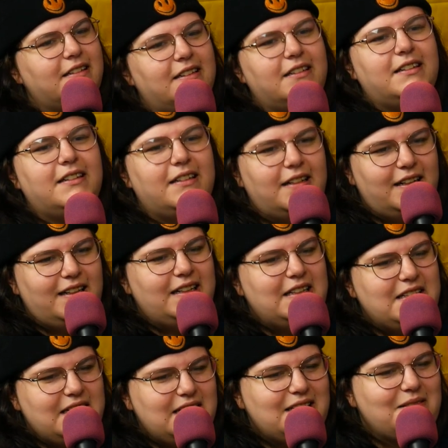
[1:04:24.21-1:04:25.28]
like, I,
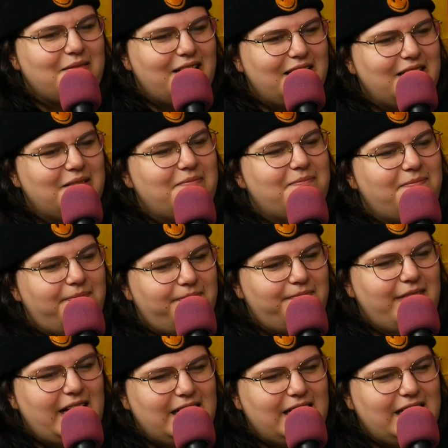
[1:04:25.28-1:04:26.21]
I just want to,